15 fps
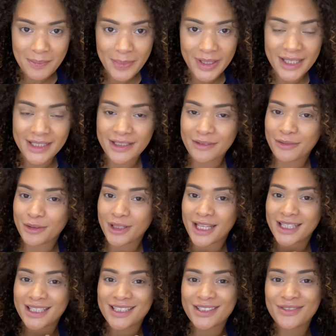button if you
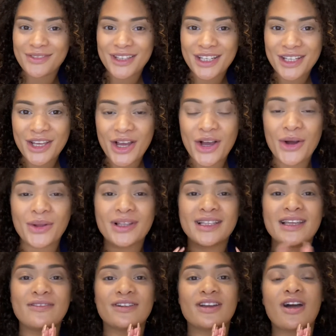like this video,
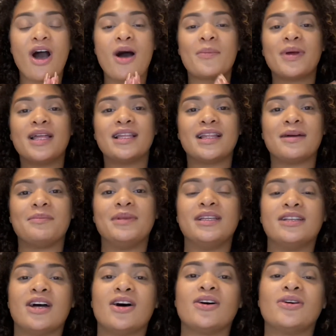leave a comment, let me
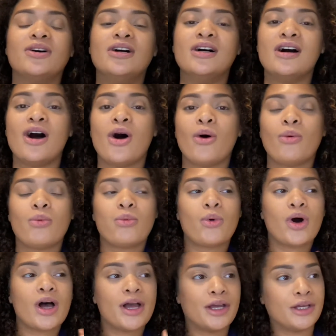know
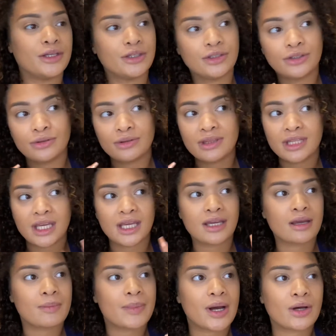what you think
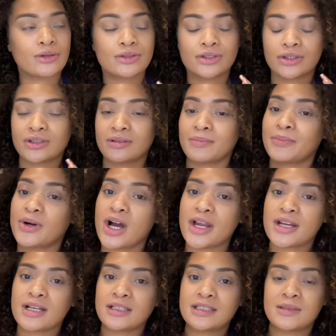about certain
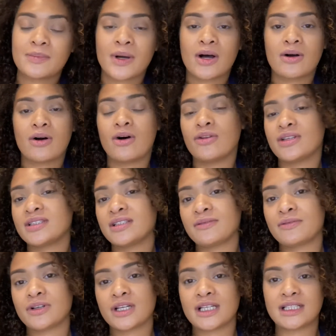products, about all the stuff
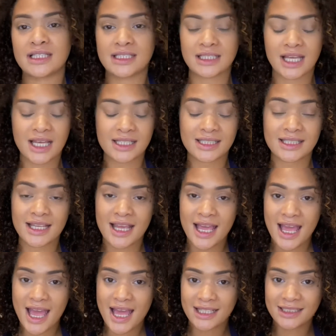we're gonna discuss.
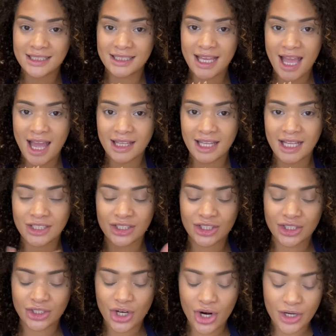And today I'd like to
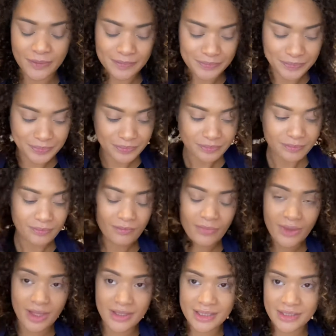start
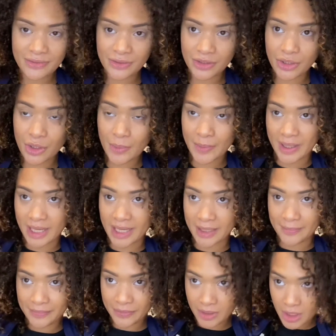this video by
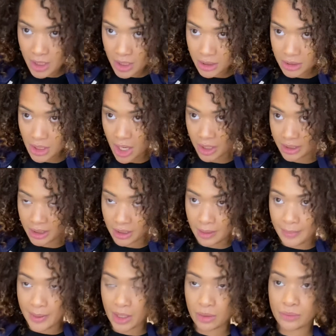talking
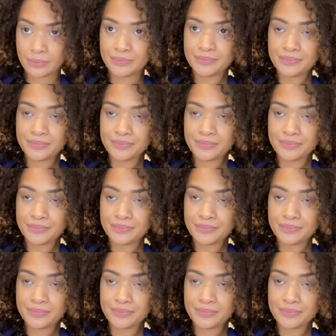about